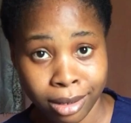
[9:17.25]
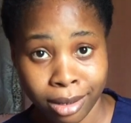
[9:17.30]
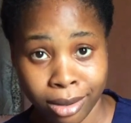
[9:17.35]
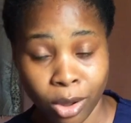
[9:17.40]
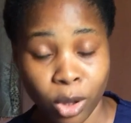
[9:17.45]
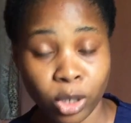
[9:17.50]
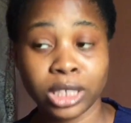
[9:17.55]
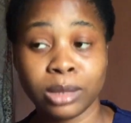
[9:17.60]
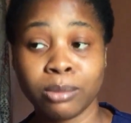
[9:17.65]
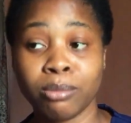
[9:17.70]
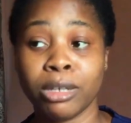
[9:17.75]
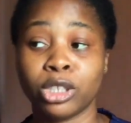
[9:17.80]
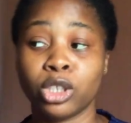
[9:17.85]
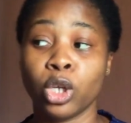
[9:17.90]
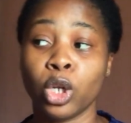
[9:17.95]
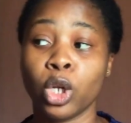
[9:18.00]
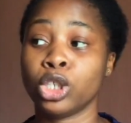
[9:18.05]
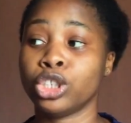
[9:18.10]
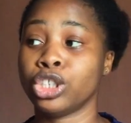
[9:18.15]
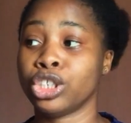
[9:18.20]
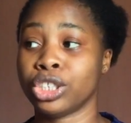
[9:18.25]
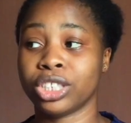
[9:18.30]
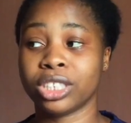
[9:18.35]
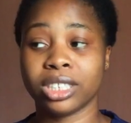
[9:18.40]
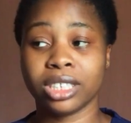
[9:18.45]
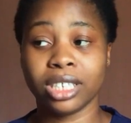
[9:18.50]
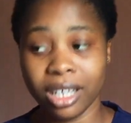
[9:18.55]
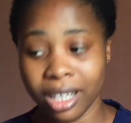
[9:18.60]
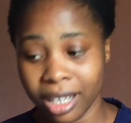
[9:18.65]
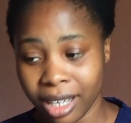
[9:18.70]

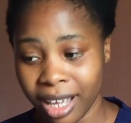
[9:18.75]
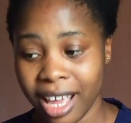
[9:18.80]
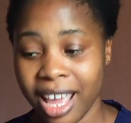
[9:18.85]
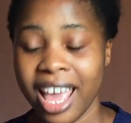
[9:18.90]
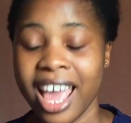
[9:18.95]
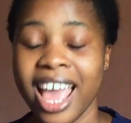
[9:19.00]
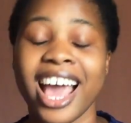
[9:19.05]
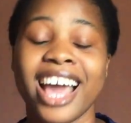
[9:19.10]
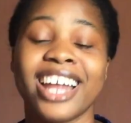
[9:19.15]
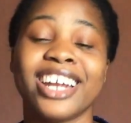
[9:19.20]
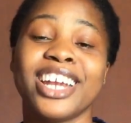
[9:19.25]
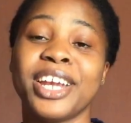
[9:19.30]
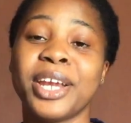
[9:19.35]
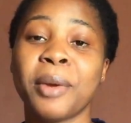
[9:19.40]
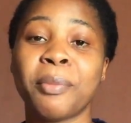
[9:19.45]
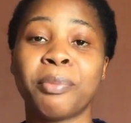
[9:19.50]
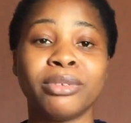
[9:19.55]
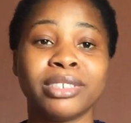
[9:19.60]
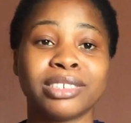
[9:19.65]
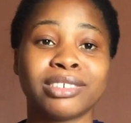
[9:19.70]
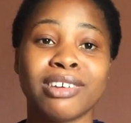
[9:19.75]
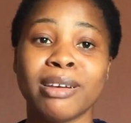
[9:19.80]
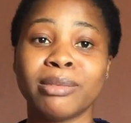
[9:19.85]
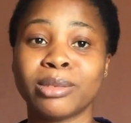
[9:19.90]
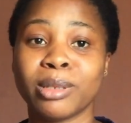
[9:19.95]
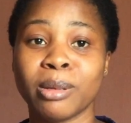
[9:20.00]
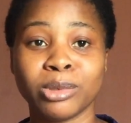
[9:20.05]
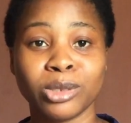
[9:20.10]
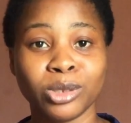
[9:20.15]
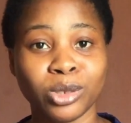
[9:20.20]
Cosmetologists and then they prescribe
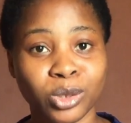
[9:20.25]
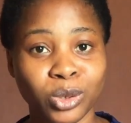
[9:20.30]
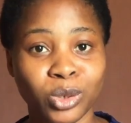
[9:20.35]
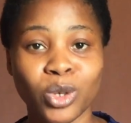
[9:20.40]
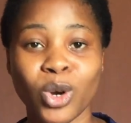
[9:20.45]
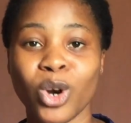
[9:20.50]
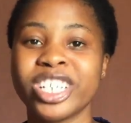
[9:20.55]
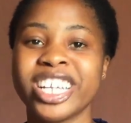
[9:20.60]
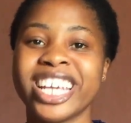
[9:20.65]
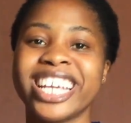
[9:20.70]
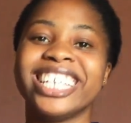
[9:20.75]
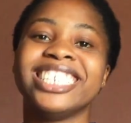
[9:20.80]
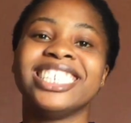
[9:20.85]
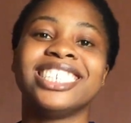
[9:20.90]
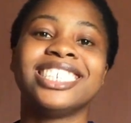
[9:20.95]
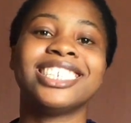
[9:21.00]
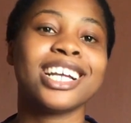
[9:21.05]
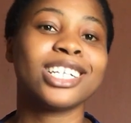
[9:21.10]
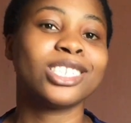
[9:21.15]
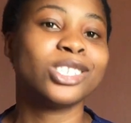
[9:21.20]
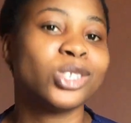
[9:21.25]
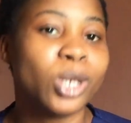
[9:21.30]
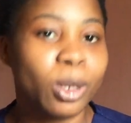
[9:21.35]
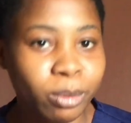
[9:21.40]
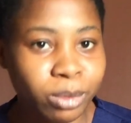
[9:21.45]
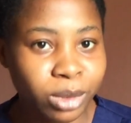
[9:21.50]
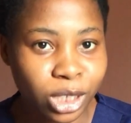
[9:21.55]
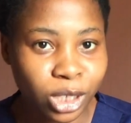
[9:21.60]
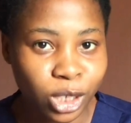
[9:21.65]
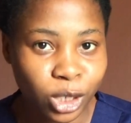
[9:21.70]
something to you, or they inject
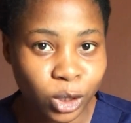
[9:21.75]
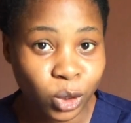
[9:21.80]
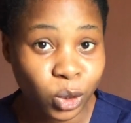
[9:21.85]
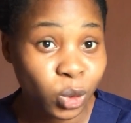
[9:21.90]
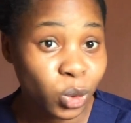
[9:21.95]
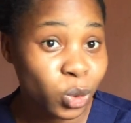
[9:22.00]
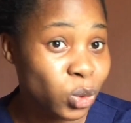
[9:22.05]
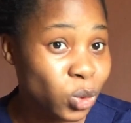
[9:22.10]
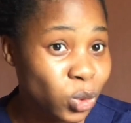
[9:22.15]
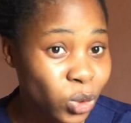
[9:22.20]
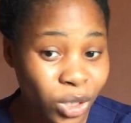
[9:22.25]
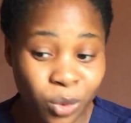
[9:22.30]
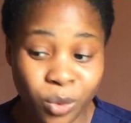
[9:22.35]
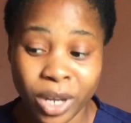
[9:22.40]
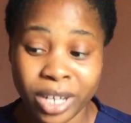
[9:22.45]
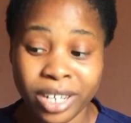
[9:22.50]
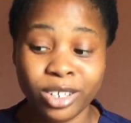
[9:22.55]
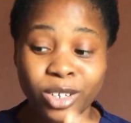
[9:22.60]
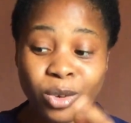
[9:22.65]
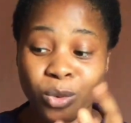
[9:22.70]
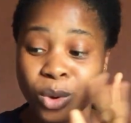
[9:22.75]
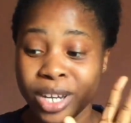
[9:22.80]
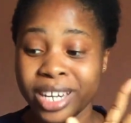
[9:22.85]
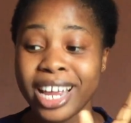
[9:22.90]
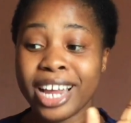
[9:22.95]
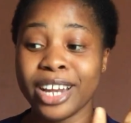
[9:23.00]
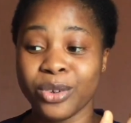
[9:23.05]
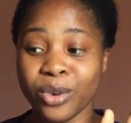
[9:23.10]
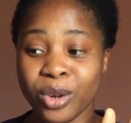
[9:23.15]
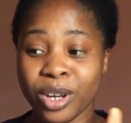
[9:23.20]
something into you, the way they
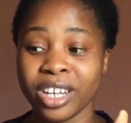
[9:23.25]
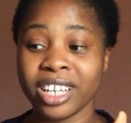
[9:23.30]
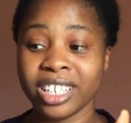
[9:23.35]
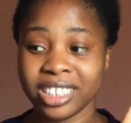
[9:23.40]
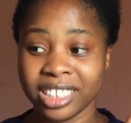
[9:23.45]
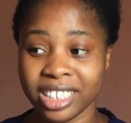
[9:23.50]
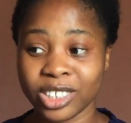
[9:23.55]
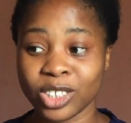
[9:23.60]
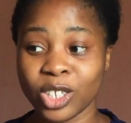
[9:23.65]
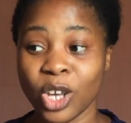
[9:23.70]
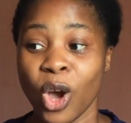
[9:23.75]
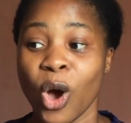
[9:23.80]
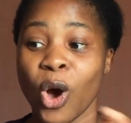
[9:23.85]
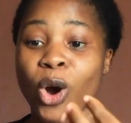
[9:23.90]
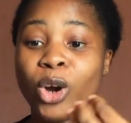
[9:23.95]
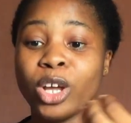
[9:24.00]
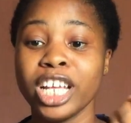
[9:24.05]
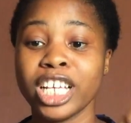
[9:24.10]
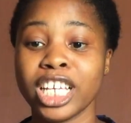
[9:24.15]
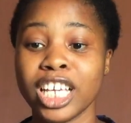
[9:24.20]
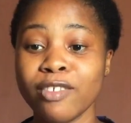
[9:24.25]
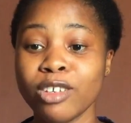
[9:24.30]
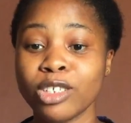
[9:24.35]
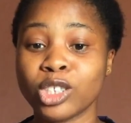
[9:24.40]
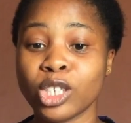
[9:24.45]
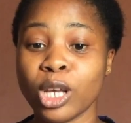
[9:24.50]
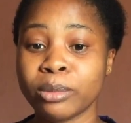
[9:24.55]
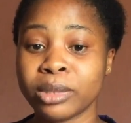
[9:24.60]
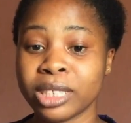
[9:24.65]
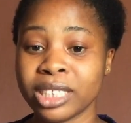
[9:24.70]
are doing these days, or they give you
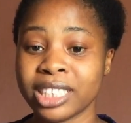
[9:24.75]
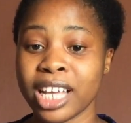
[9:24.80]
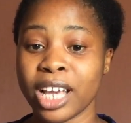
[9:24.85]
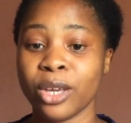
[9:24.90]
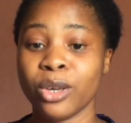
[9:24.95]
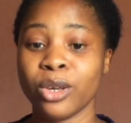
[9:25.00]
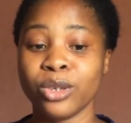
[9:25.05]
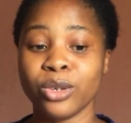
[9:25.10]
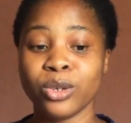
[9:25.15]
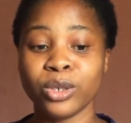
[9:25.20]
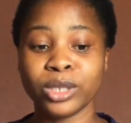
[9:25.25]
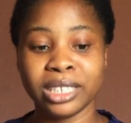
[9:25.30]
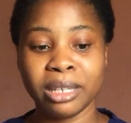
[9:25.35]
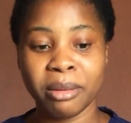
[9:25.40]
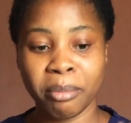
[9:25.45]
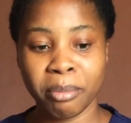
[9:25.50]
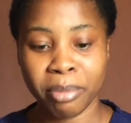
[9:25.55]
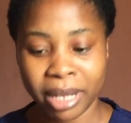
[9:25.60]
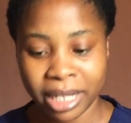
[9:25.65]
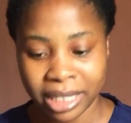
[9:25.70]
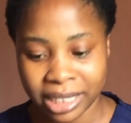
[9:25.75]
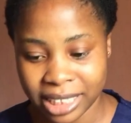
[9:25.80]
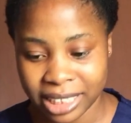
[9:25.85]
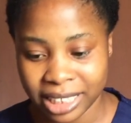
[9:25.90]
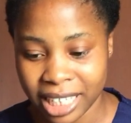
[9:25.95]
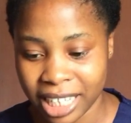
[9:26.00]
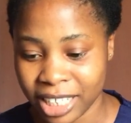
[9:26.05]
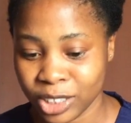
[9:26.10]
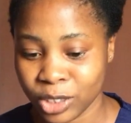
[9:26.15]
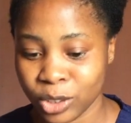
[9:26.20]
something that you use in bathing
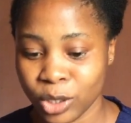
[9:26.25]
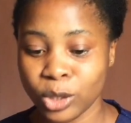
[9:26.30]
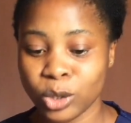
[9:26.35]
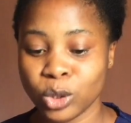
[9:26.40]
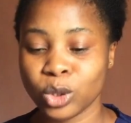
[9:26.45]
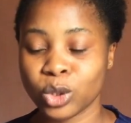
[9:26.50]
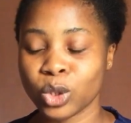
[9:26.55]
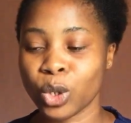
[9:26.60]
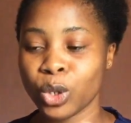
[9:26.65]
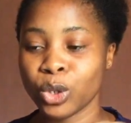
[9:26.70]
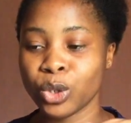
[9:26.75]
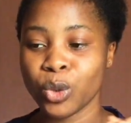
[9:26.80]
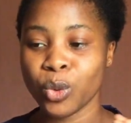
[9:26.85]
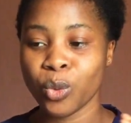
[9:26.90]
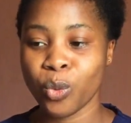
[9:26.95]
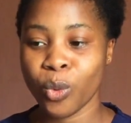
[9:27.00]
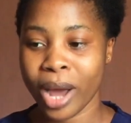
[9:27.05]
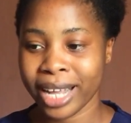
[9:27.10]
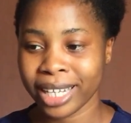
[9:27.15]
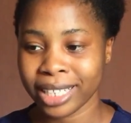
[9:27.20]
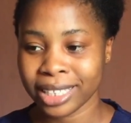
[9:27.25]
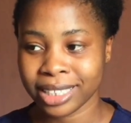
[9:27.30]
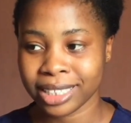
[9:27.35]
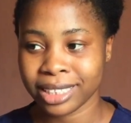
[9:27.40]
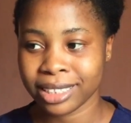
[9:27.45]
and it's going to turn you white,